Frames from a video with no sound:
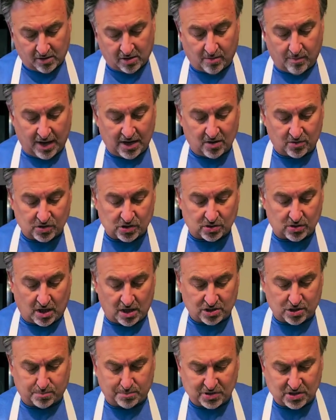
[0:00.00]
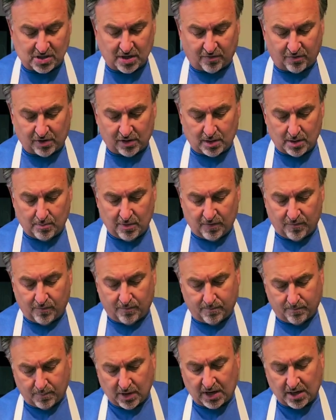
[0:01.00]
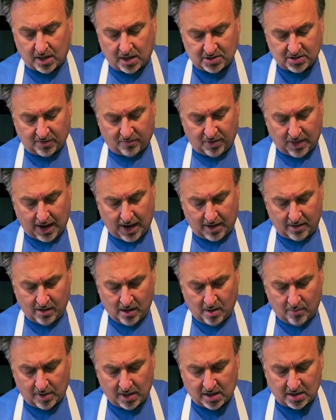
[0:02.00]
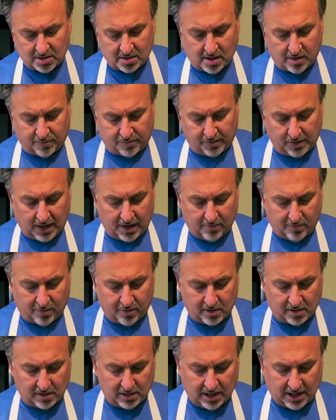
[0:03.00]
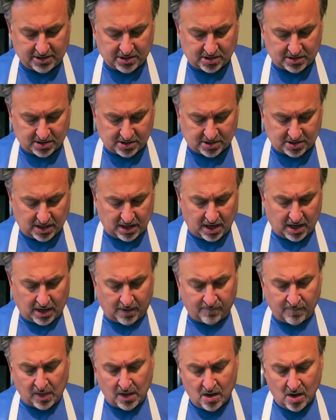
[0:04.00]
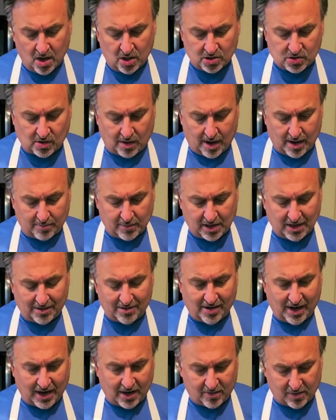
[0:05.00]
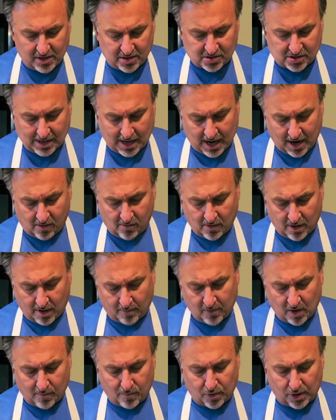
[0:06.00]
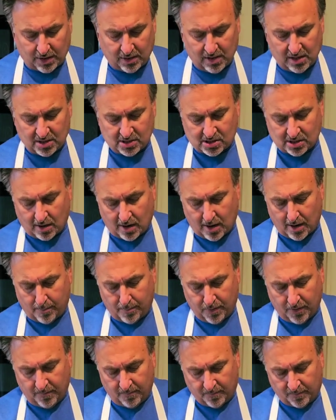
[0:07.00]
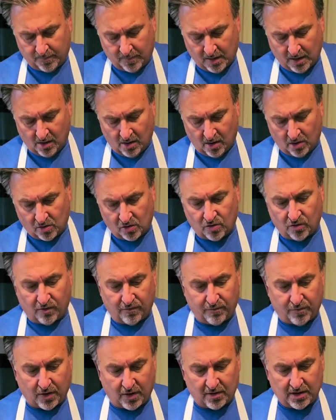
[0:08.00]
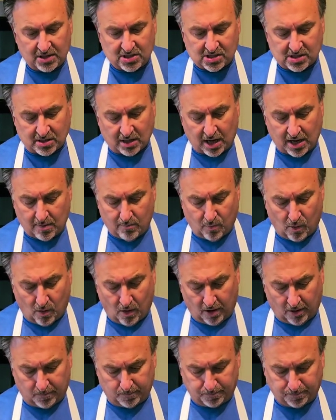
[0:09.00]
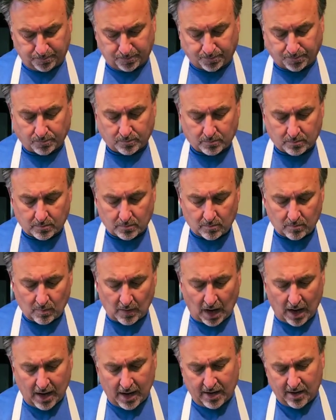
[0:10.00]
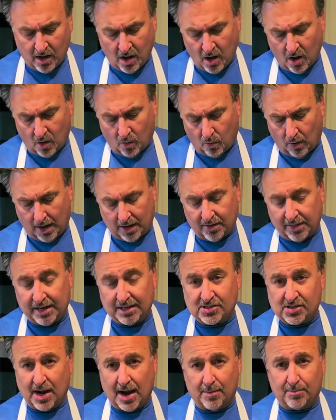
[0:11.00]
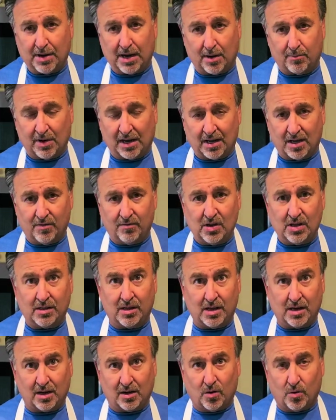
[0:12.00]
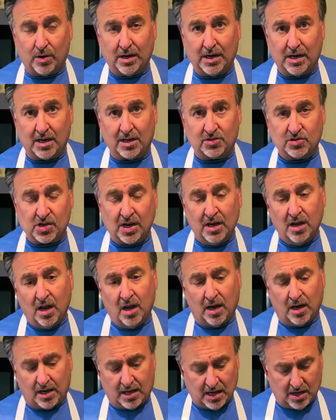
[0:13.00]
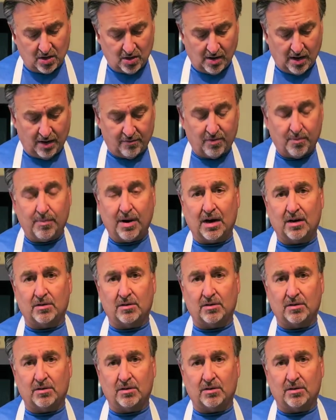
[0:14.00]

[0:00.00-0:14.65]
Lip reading: tomato sauce, specifically because of that, because of the flavor and less acidity. So I'm going to take this now. I'm going to bring this up to a very slight boil. And while that's happening, I'm going to give you the ingredients. Again, you have